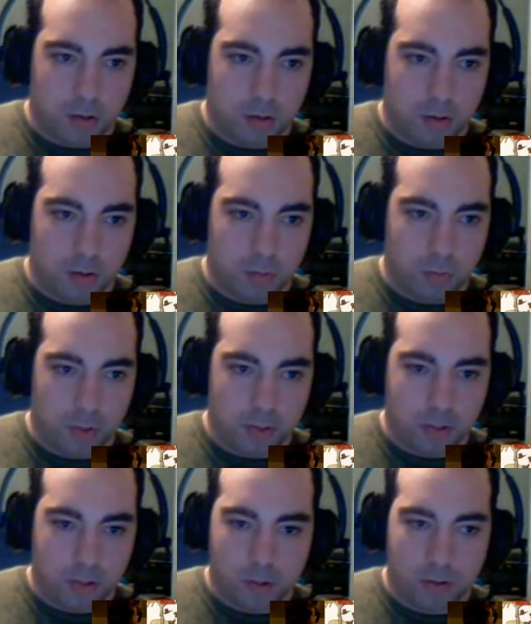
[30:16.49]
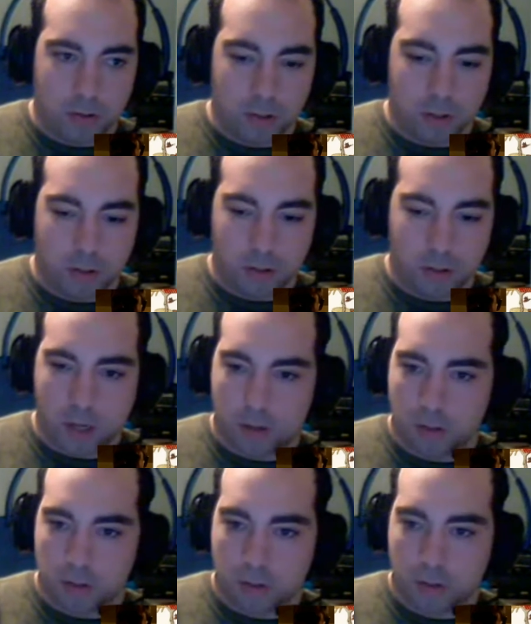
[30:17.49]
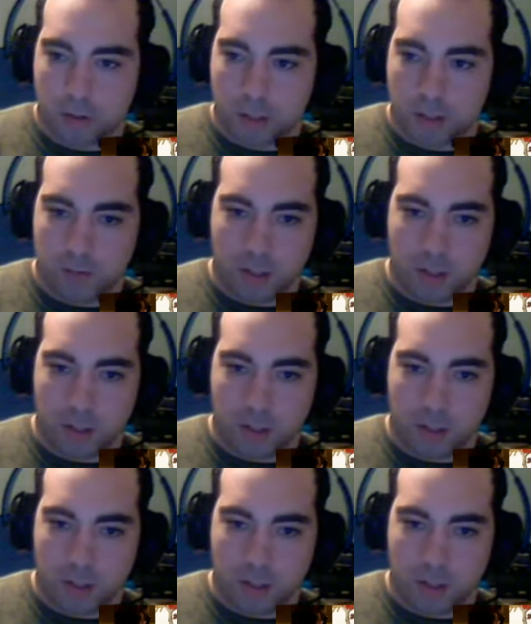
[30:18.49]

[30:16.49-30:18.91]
what's your character's creativity?